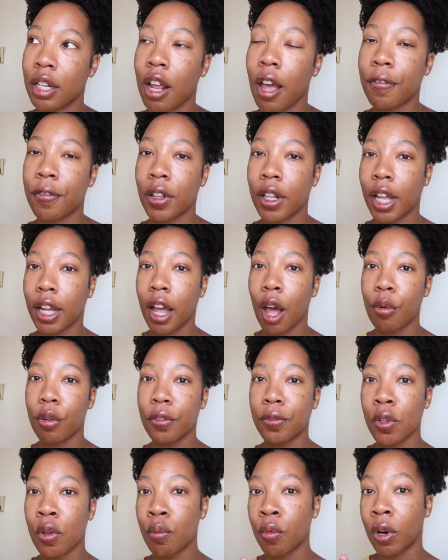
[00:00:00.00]
I feel like I would
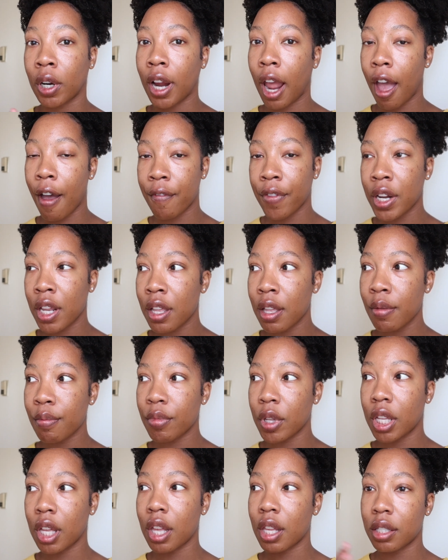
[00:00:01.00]
feel more confident
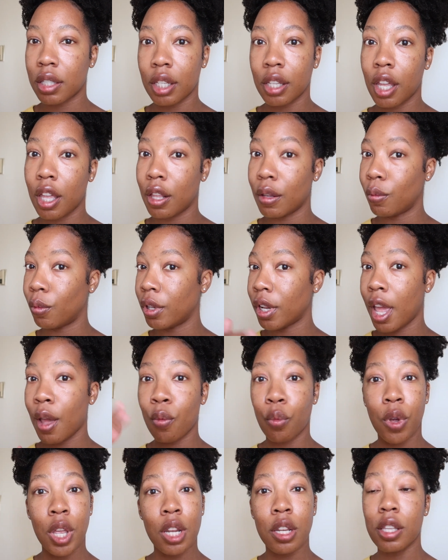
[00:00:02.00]
because again, when that
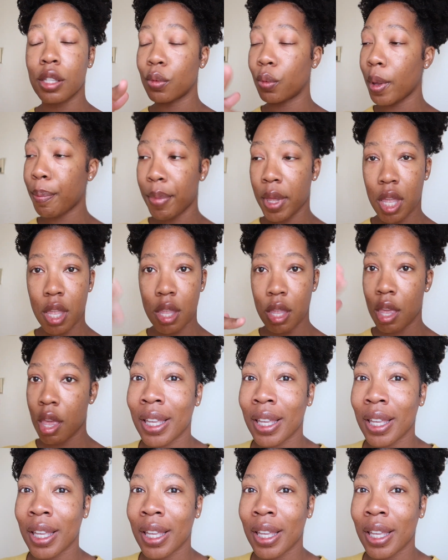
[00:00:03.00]
wind is whipping.